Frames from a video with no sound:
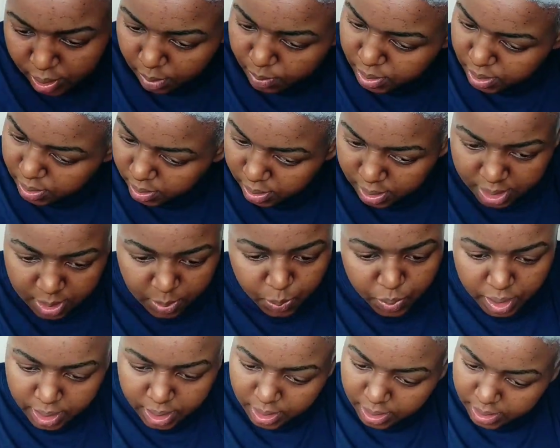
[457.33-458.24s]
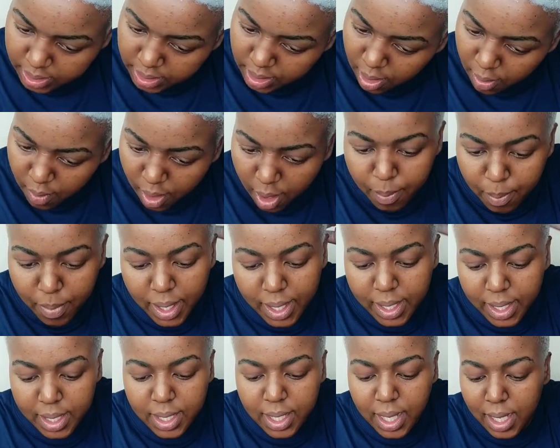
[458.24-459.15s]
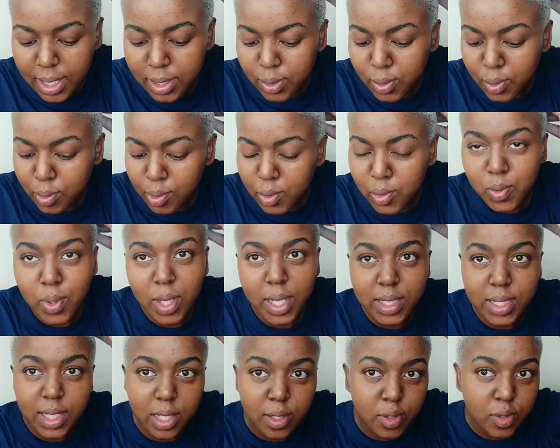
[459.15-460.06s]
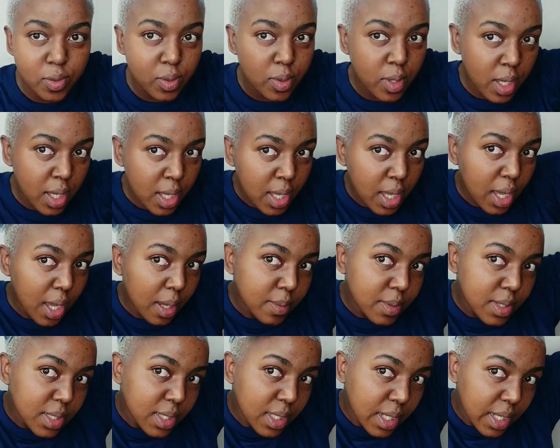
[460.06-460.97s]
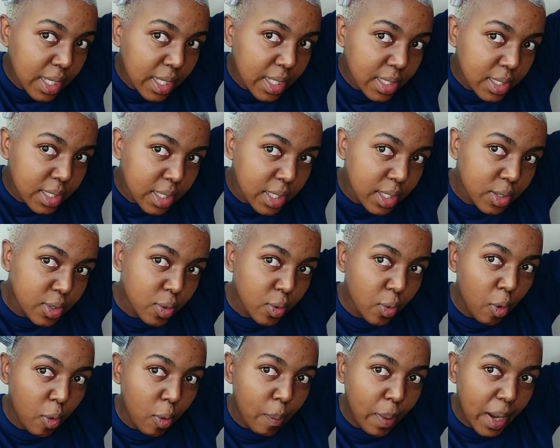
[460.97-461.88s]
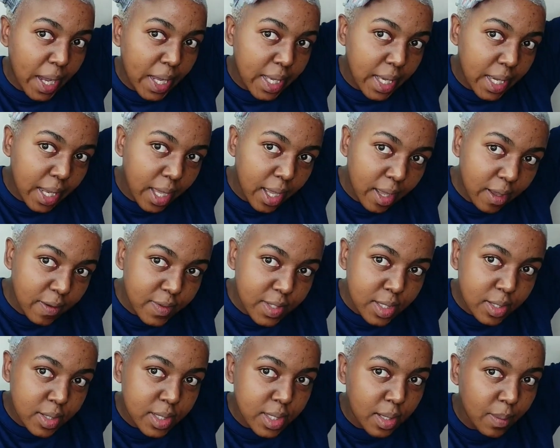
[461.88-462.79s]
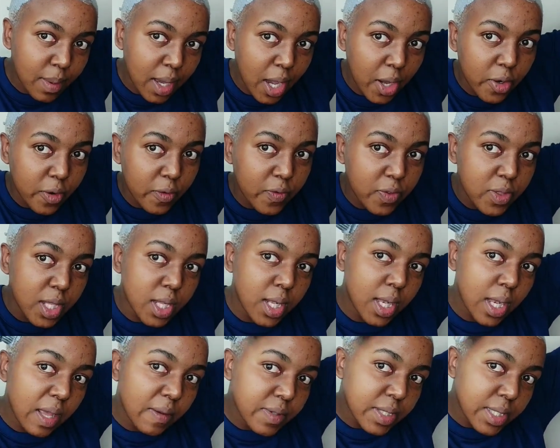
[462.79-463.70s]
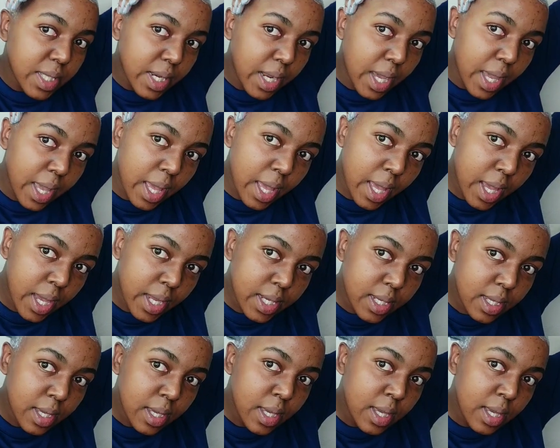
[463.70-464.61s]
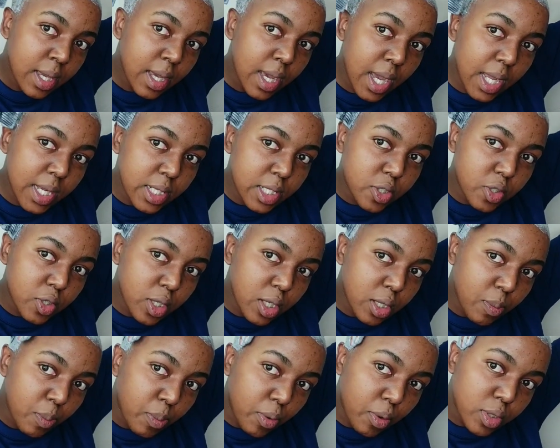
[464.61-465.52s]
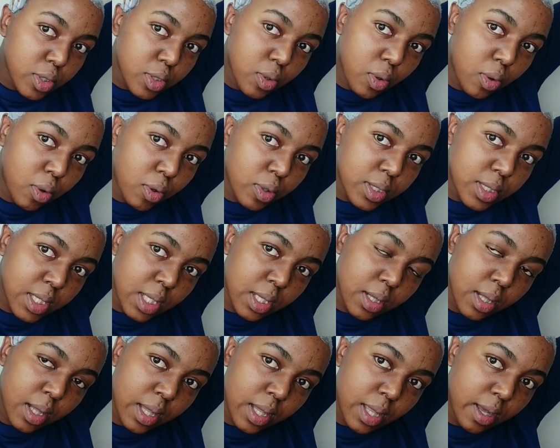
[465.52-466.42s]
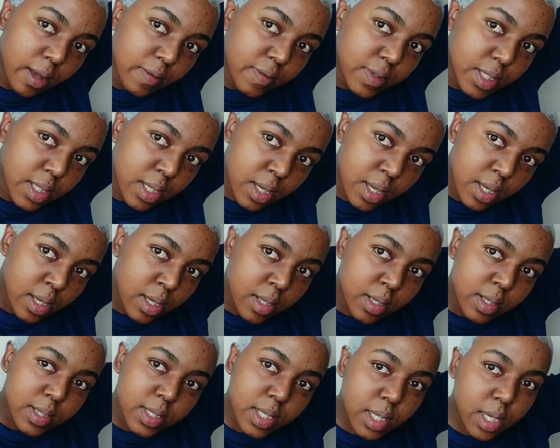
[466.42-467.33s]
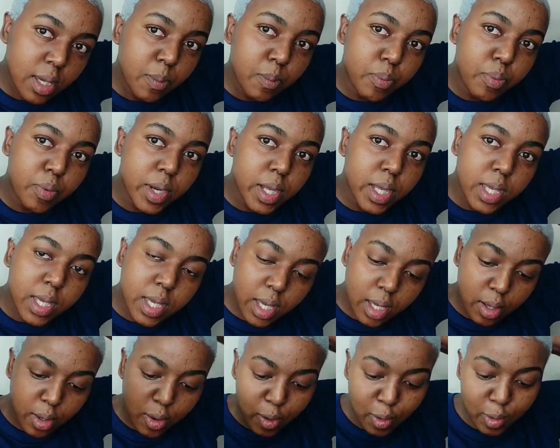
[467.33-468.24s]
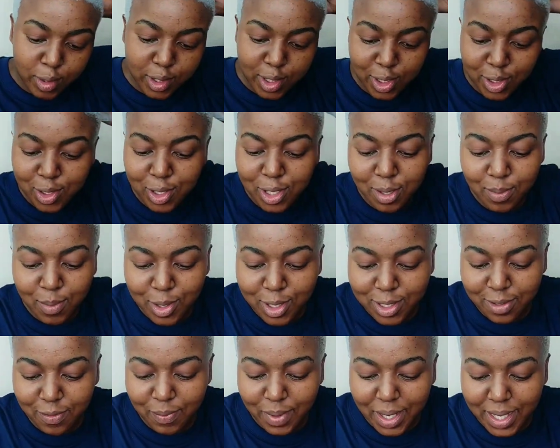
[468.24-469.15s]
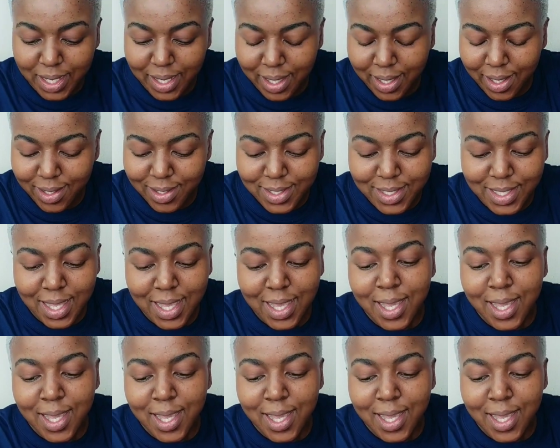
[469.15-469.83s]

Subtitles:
I'm just going to spread this around my head. Guys, don't do as I do. I'm just lazy to go buy gloves because I'm out of the gloves that I had. I literally bought wholesale gloves because I kept breaking holes into them because of my nails.